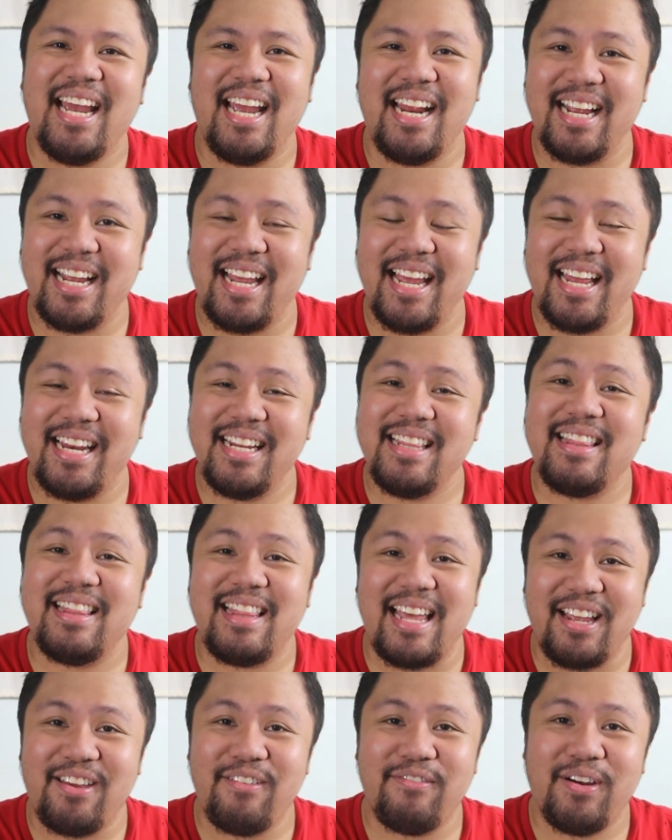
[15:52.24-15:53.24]
And again,
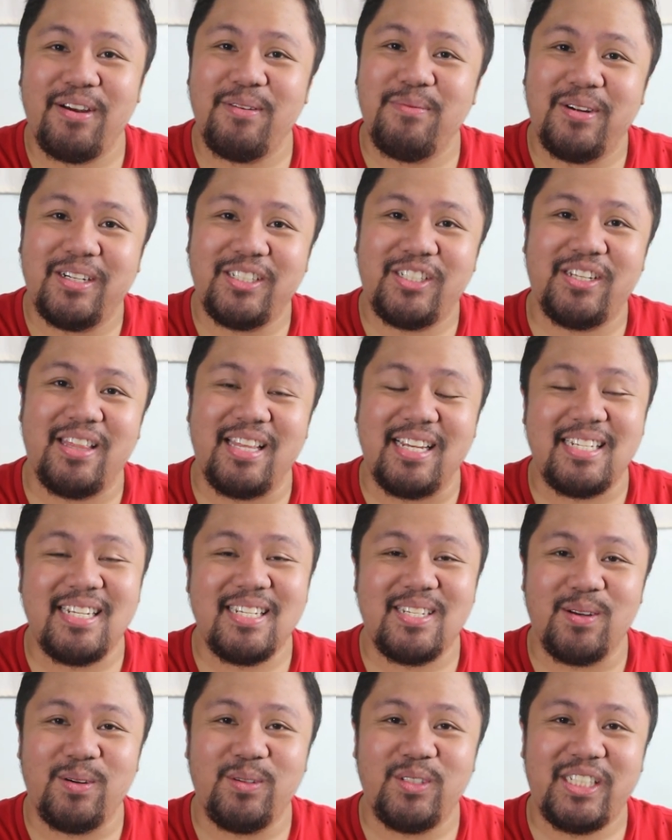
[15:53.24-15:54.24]
thank you very much.
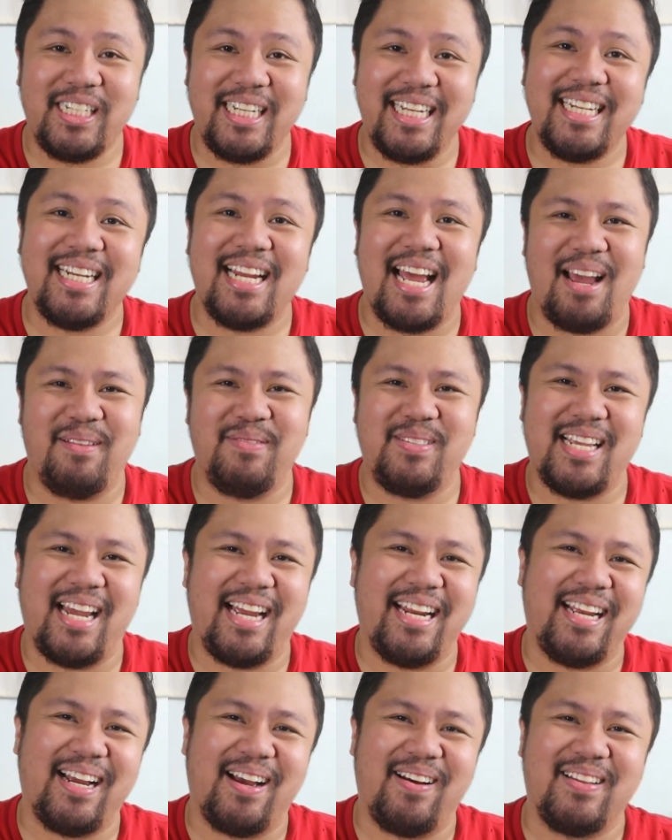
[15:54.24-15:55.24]
This is Oshane. I'm
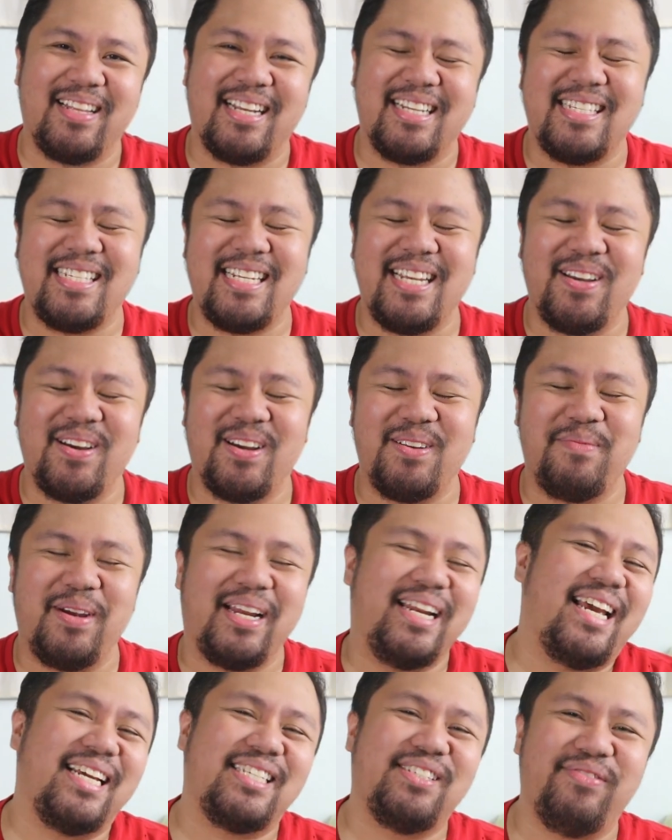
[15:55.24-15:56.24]
signing out and see you on
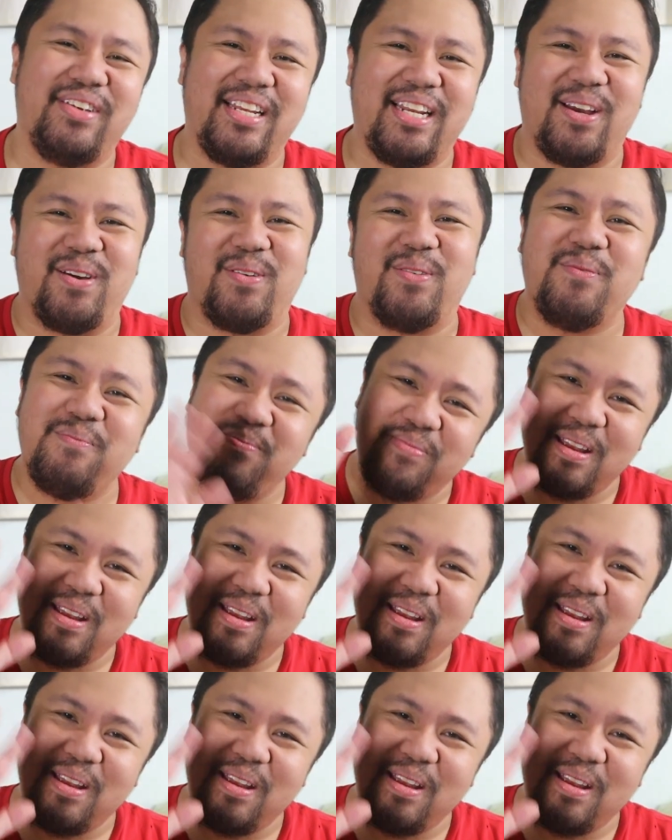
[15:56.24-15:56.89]
my next video.